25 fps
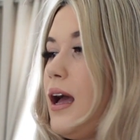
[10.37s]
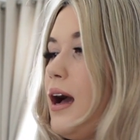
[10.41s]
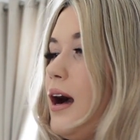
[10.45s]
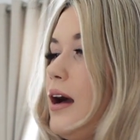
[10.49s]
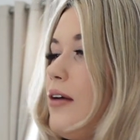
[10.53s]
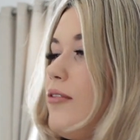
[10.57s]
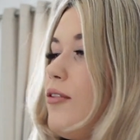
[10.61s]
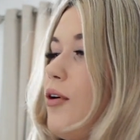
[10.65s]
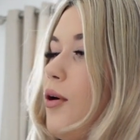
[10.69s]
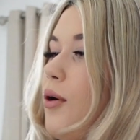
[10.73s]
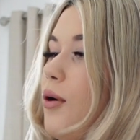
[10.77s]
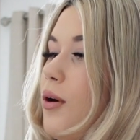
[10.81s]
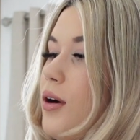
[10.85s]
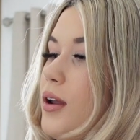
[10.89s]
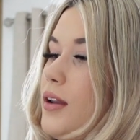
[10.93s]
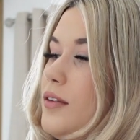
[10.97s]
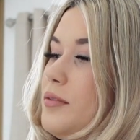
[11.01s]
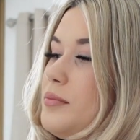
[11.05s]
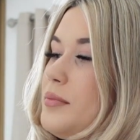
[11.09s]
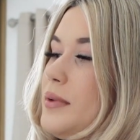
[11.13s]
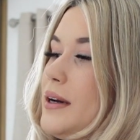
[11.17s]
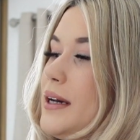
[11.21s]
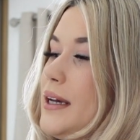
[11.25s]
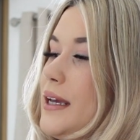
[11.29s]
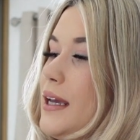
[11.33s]
I have all of
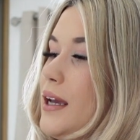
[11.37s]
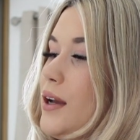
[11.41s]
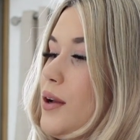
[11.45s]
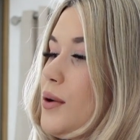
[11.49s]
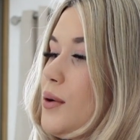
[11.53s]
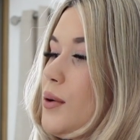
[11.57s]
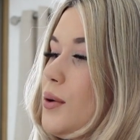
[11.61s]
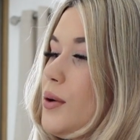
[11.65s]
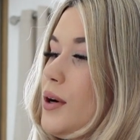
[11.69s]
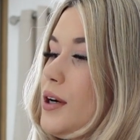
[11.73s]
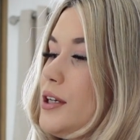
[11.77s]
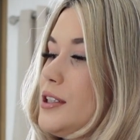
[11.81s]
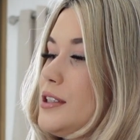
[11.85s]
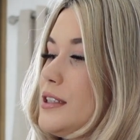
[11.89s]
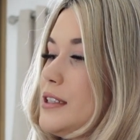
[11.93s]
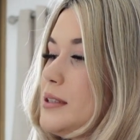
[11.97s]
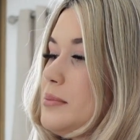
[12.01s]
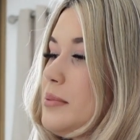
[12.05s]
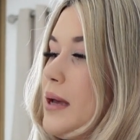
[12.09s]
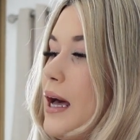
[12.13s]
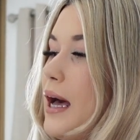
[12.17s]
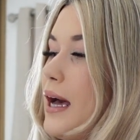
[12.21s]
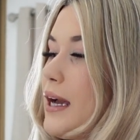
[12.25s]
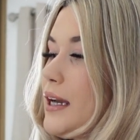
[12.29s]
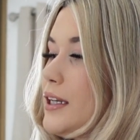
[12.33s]
my gorgeous
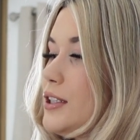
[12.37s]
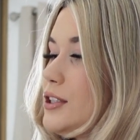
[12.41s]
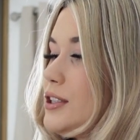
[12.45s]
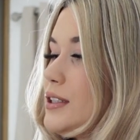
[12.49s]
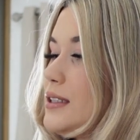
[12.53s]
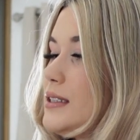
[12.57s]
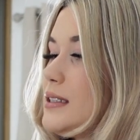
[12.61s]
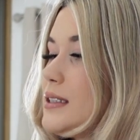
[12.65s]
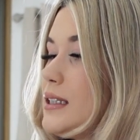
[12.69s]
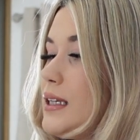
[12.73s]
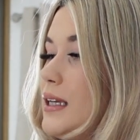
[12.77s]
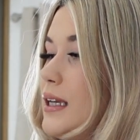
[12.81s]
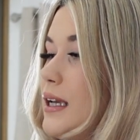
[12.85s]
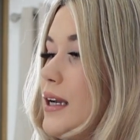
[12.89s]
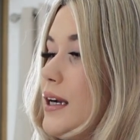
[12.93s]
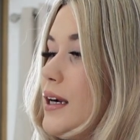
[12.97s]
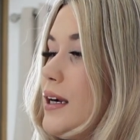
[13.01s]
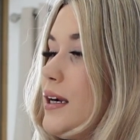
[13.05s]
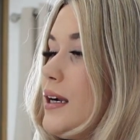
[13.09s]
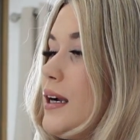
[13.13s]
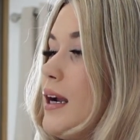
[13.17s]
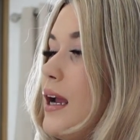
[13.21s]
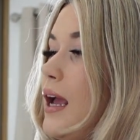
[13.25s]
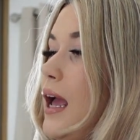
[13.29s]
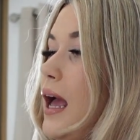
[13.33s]
packages
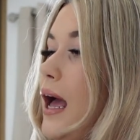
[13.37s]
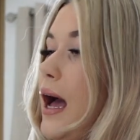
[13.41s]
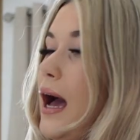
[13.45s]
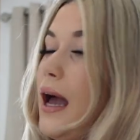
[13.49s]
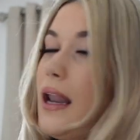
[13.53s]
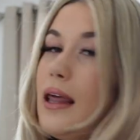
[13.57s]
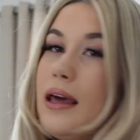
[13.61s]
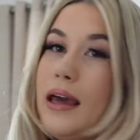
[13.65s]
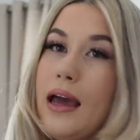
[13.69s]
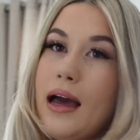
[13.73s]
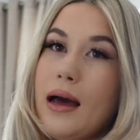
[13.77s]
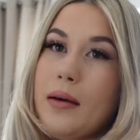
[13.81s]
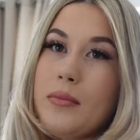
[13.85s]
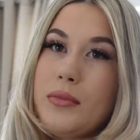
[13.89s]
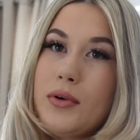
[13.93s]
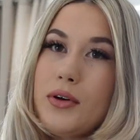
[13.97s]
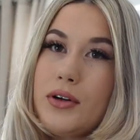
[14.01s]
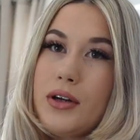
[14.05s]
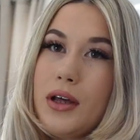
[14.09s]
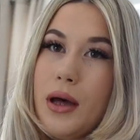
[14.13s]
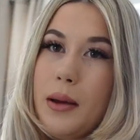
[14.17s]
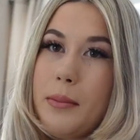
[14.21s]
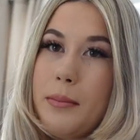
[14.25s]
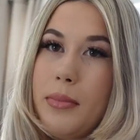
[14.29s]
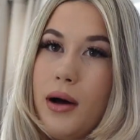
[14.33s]
here and I am
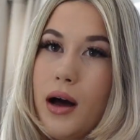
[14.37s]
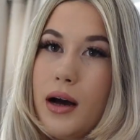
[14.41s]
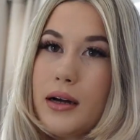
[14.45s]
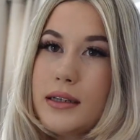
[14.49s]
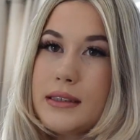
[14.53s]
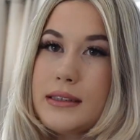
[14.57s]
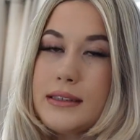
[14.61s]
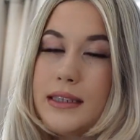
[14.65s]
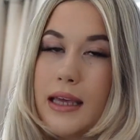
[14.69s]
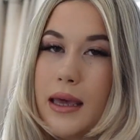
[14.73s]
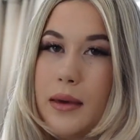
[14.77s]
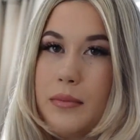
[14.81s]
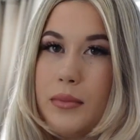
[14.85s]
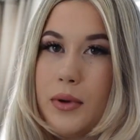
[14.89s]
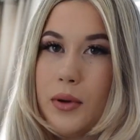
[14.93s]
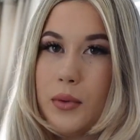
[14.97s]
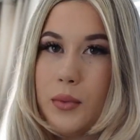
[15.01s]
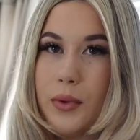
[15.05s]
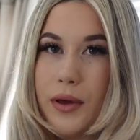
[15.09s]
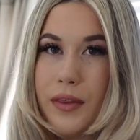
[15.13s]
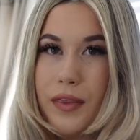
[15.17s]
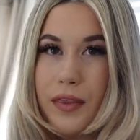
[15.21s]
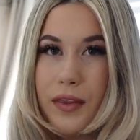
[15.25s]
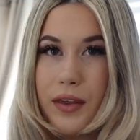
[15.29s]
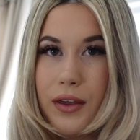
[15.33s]
going to unbox them
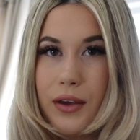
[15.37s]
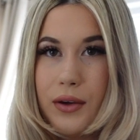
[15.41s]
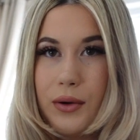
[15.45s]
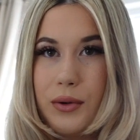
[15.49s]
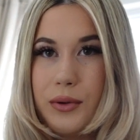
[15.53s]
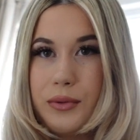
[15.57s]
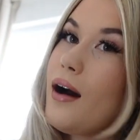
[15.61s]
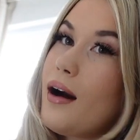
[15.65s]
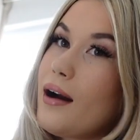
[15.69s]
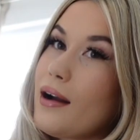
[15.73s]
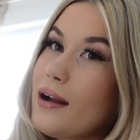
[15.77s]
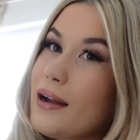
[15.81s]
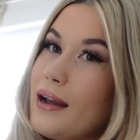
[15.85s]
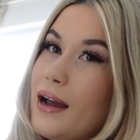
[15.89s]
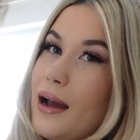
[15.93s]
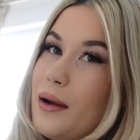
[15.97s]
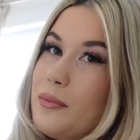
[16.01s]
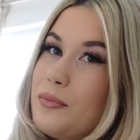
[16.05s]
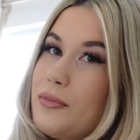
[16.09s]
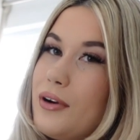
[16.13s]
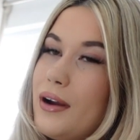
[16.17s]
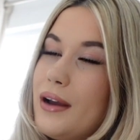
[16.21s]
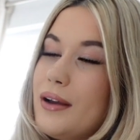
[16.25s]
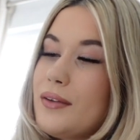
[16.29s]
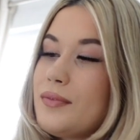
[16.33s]
with you on
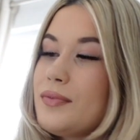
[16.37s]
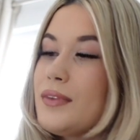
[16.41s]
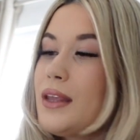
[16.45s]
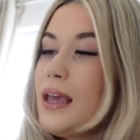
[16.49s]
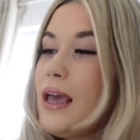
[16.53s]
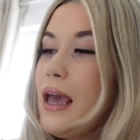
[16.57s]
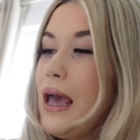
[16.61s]
camera.